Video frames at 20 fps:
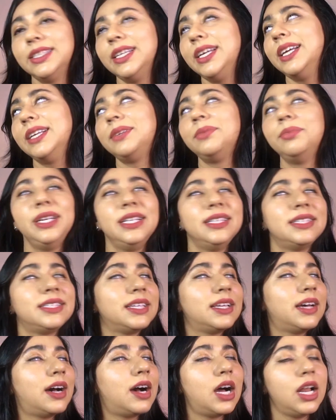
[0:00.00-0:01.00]
It means
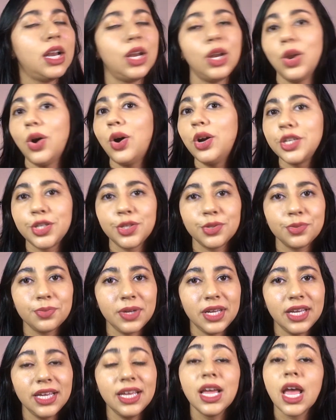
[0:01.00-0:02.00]
a lot to
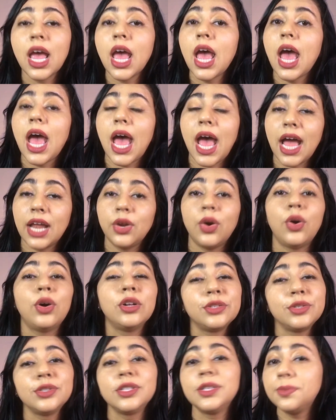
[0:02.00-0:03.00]
me. And
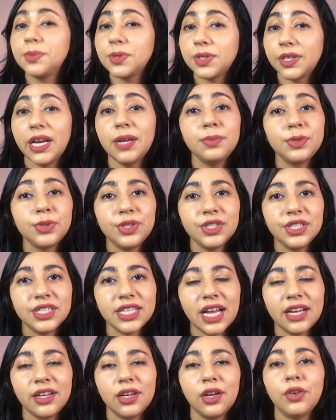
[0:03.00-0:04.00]
also subscribe to the
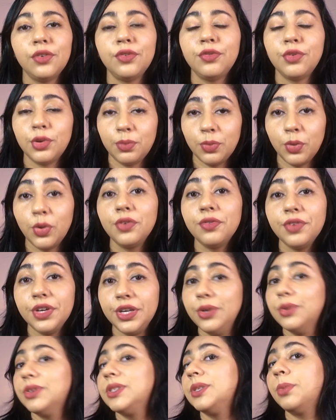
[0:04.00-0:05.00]
channel for more
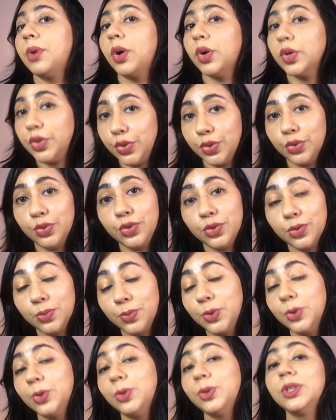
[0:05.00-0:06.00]
videos about YouTube
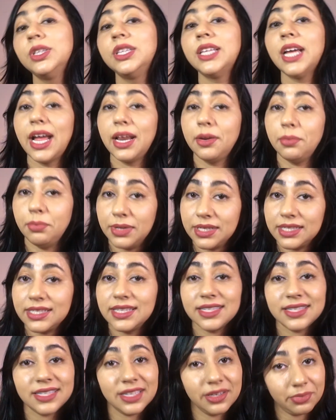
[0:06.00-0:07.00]
growth and
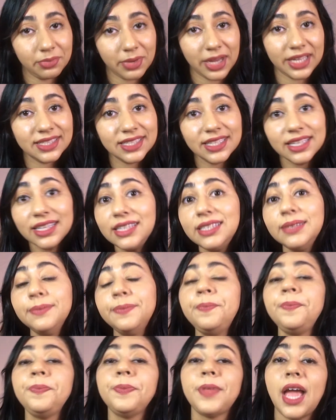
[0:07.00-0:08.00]
business and mindset,
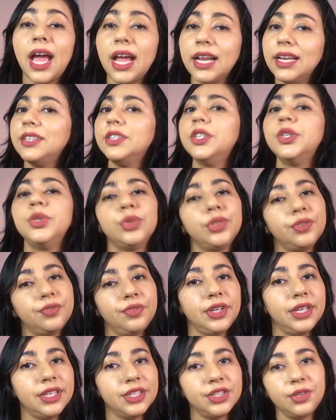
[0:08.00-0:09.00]
and hit the
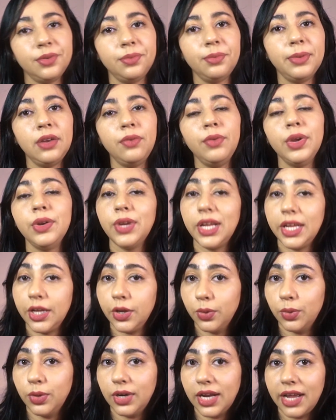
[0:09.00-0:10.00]
notification bell when I go
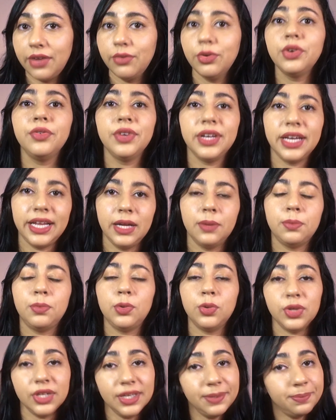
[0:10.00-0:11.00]
live or when I
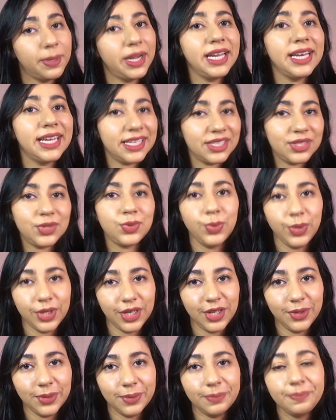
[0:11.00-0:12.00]
upload in my next video.